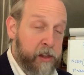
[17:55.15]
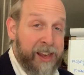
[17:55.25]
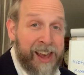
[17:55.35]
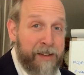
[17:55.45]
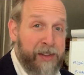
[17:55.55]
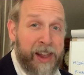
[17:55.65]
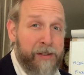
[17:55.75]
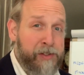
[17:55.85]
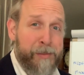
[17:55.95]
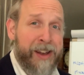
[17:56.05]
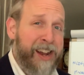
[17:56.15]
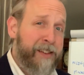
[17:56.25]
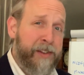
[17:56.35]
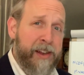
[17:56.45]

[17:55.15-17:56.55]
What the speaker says: You have to have some kind of